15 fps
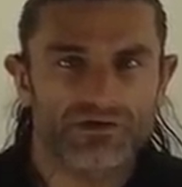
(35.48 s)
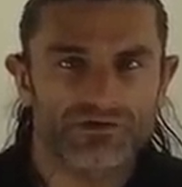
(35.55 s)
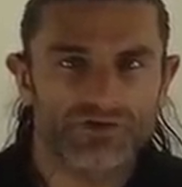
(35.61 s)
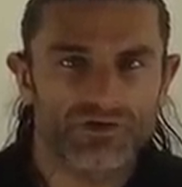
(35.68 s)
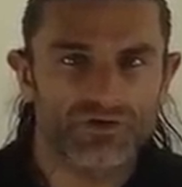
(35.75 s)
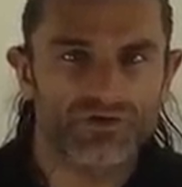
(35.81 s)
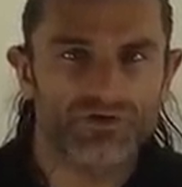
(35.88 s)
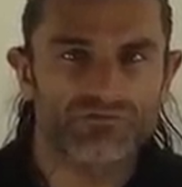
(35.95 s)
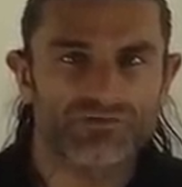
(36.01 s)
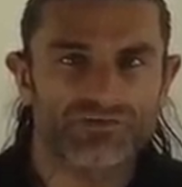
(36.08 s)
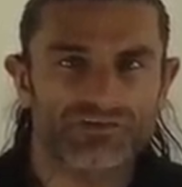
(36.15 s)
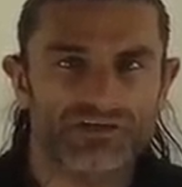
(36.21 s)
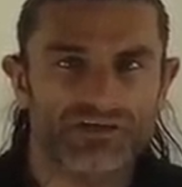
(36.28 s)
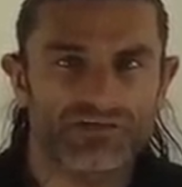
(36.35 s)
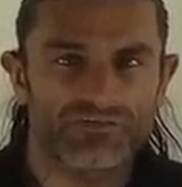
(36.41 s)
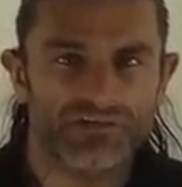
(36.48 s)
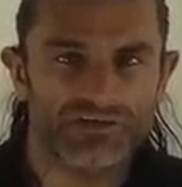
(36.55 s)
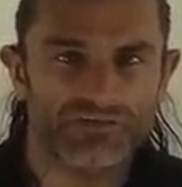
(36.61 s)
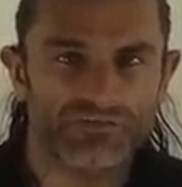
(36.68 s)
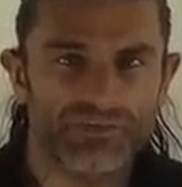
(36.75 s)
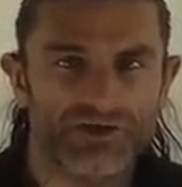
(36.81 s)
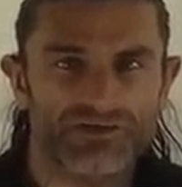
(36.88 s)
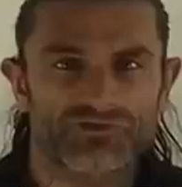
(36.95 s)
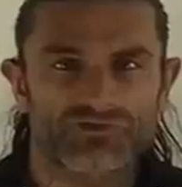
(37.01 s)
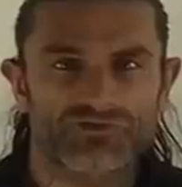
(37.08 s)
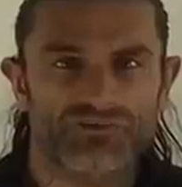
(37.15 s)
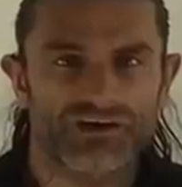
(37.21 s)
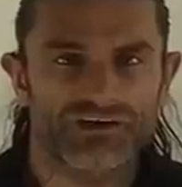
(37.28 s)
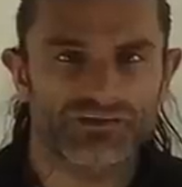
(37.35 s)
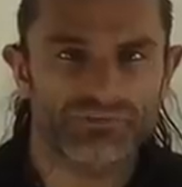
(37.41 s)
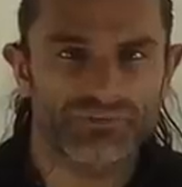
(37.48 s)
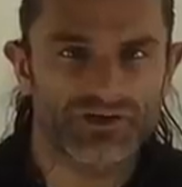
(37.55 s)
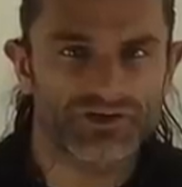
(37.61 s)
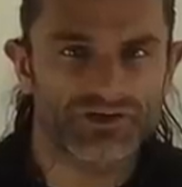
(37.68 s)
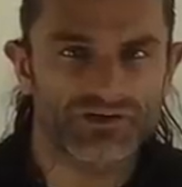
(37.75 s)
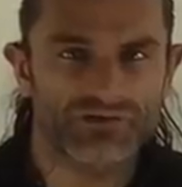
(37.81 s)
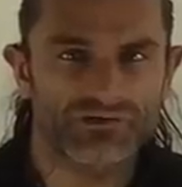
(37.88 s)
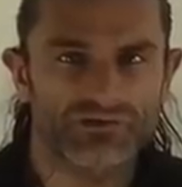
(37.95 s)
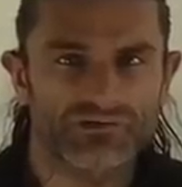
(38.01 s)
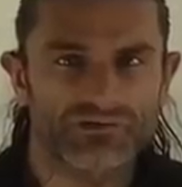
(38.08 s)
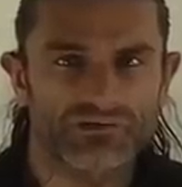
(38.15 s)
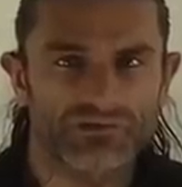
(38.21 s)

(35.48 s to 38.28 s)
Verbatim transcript: so you can receive this special transmission